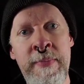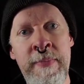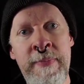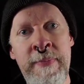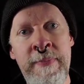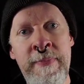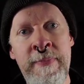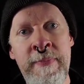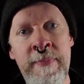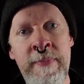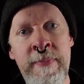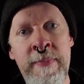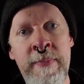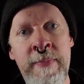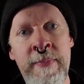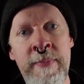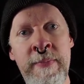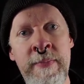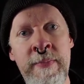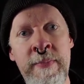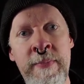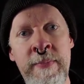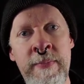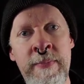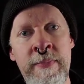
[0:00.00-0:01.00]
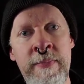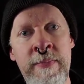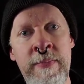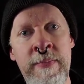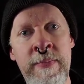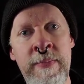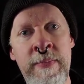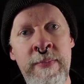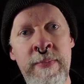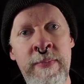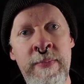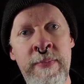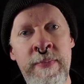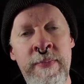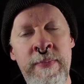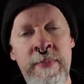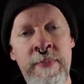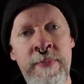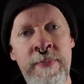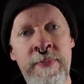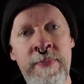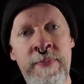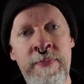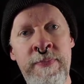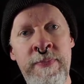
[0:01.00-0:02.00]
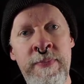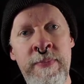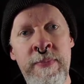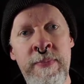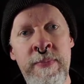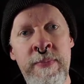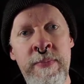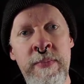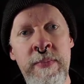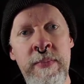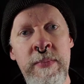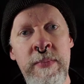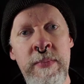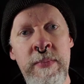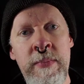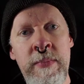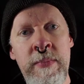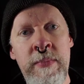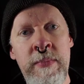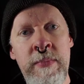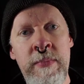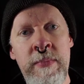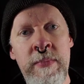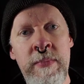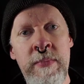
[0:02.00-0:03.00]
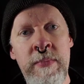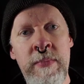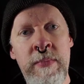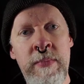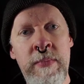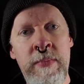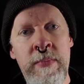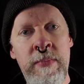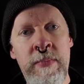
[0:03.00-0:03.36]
No one is speaking in this clip.